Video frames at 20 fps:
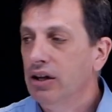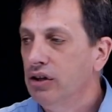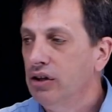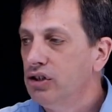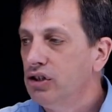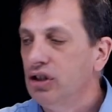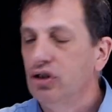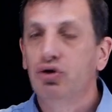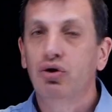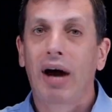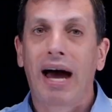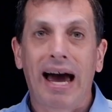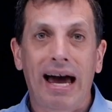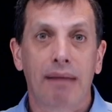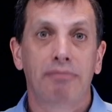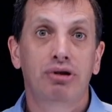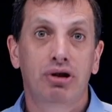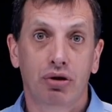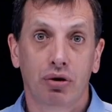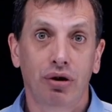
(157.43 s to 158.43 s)
This is
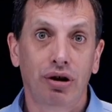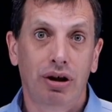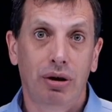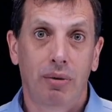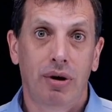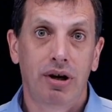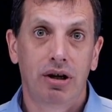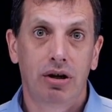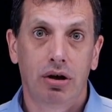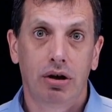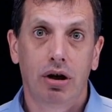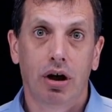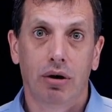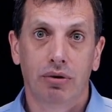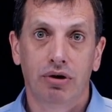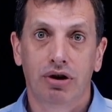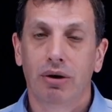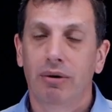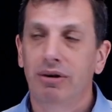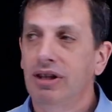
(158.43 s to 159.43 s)
absolutely ready to
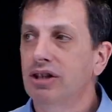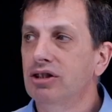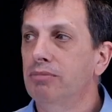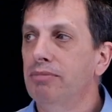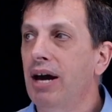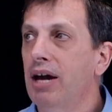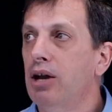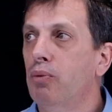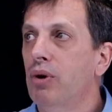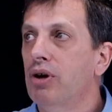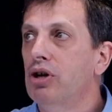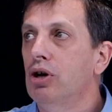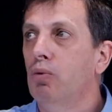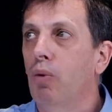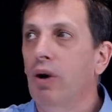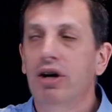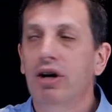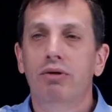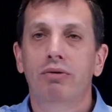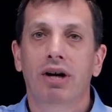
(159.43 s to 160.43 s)
go. So it doesn't matter whether you
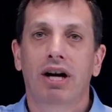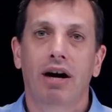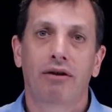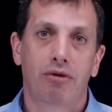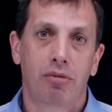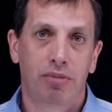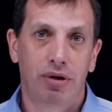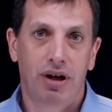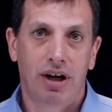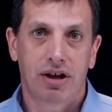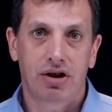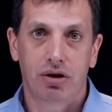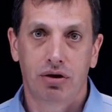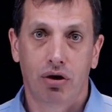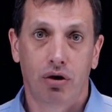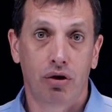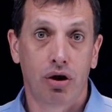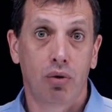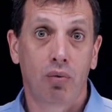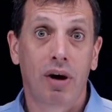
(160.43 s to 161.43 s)
want to recover production,
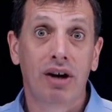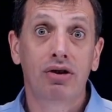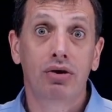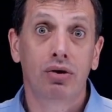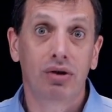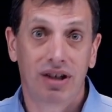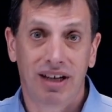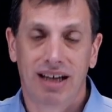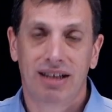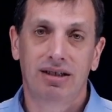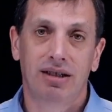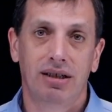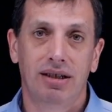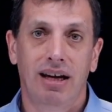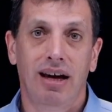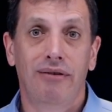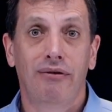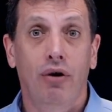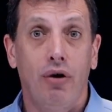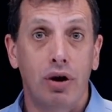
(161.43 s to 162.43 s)
or you want to do test and
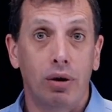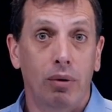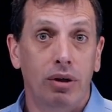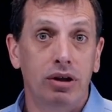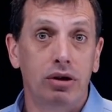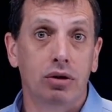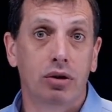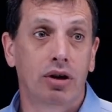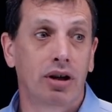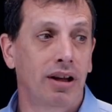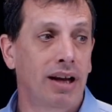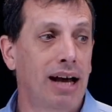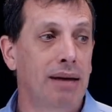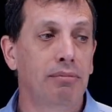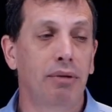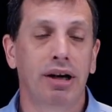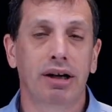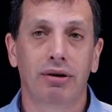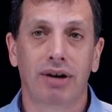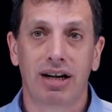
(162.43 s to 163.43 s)
dev, or you want to do cloud
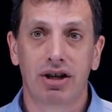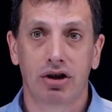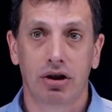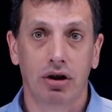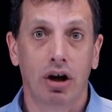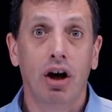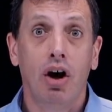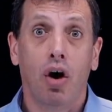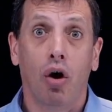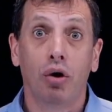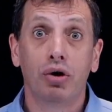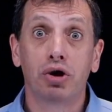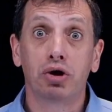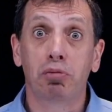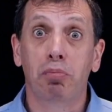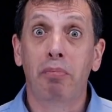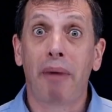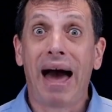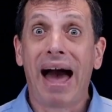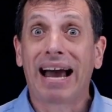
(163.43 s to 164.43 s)
migration, or
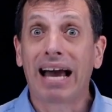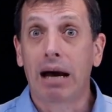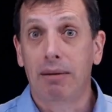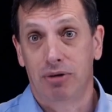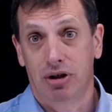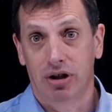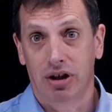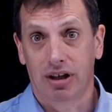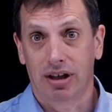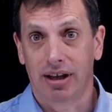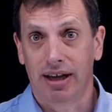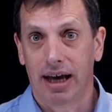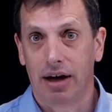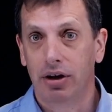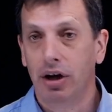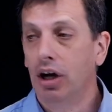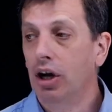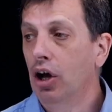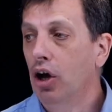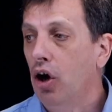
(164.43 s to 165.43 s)
just back up to the cloud.